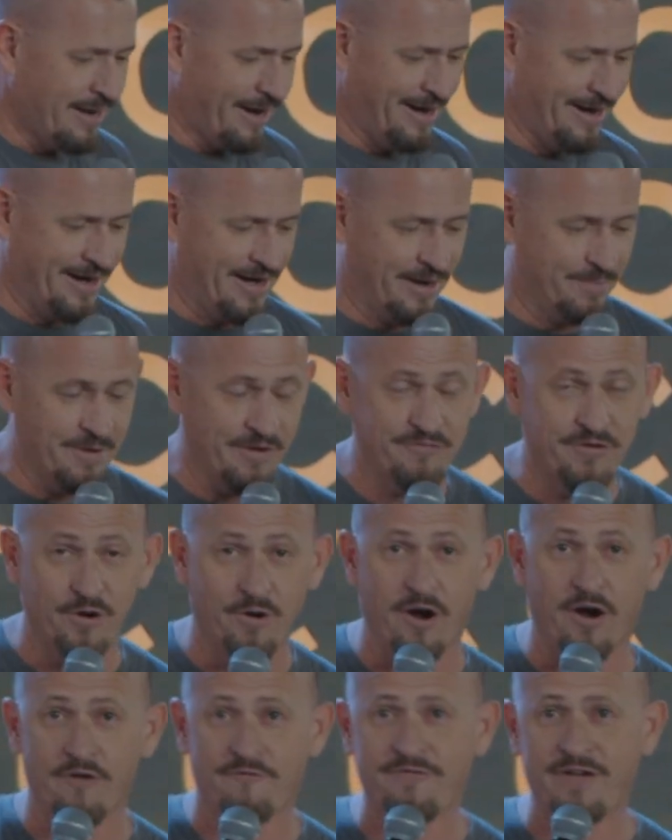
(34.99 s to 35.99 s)
Um, if
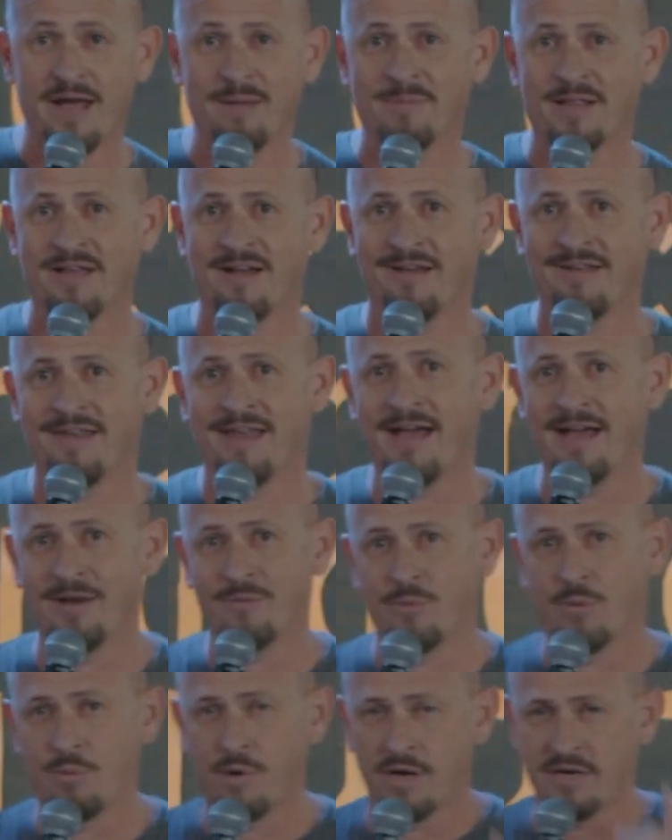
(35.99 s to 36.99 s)
you're our family
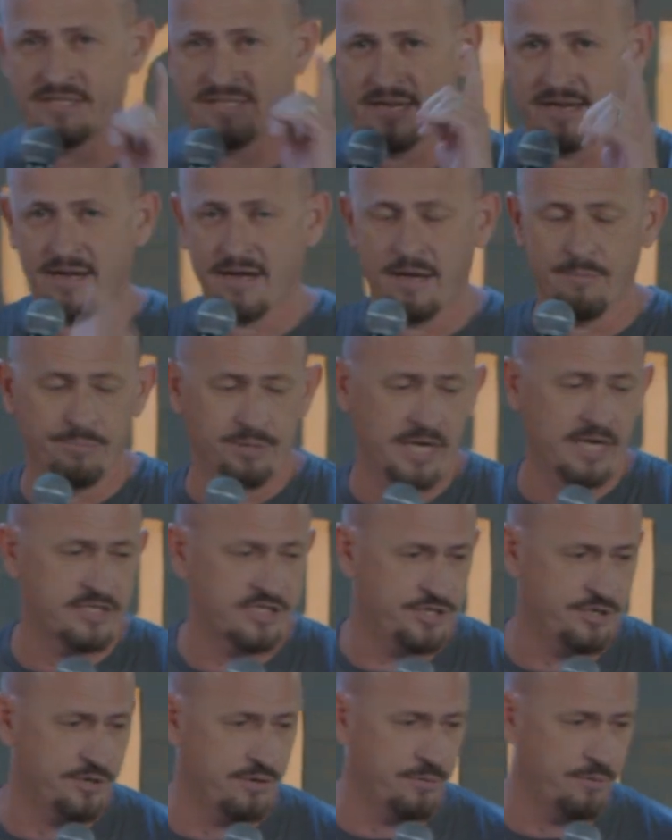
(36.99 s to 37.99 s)
online, we want to say God
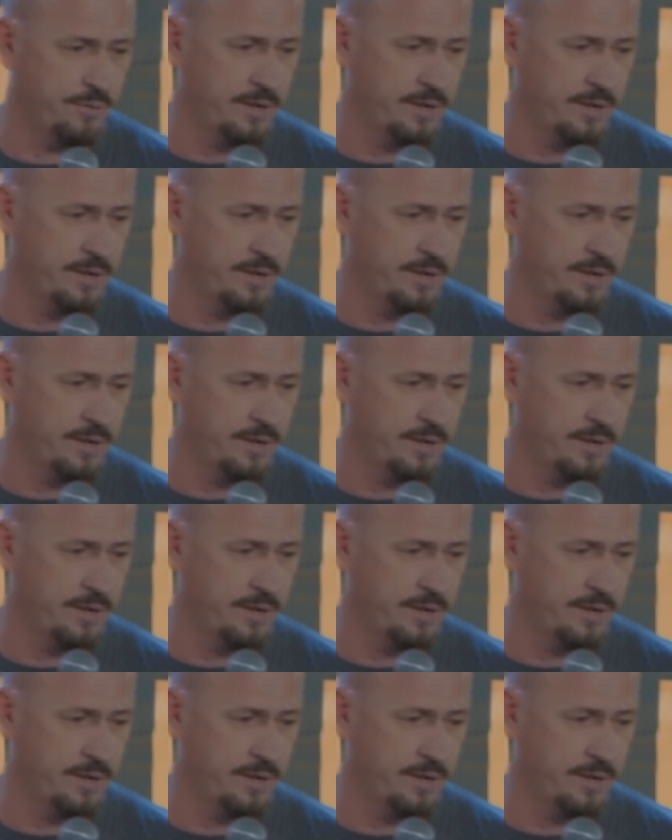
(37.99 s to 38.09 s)
bless you.